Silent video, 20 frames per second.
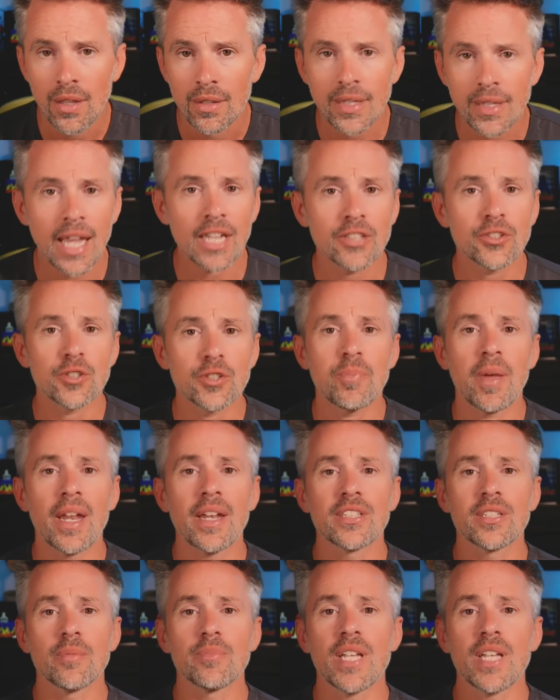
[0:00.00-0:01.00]
Thanks for
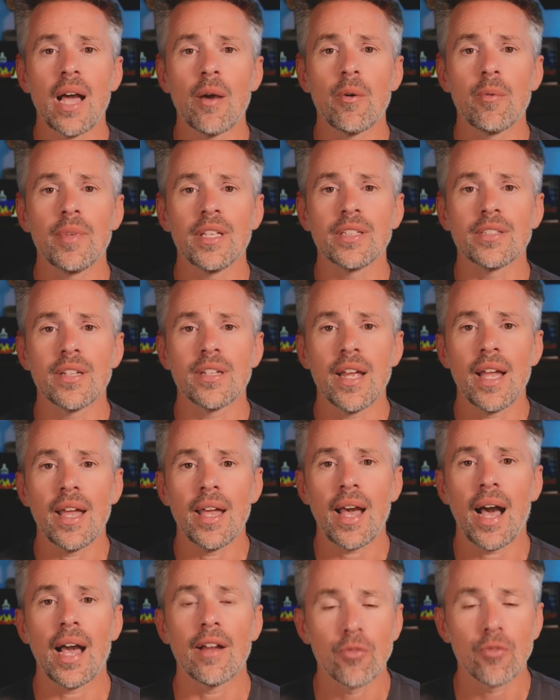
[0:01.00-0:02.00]
spending some time with me
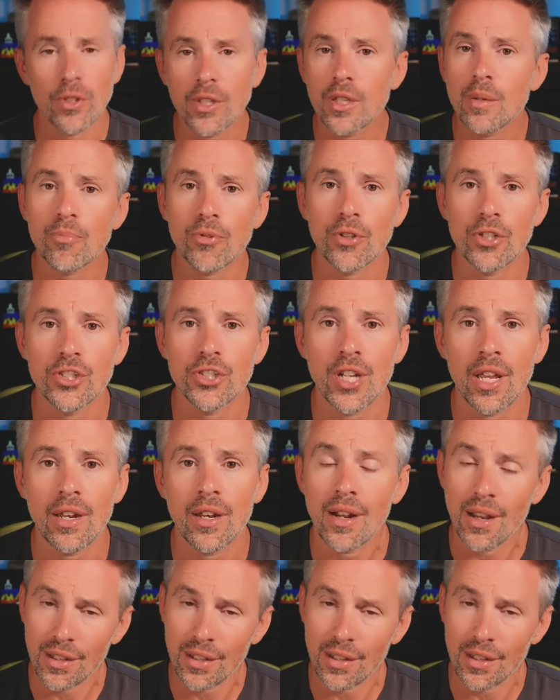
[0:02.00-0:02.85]
today. I really appreciate it.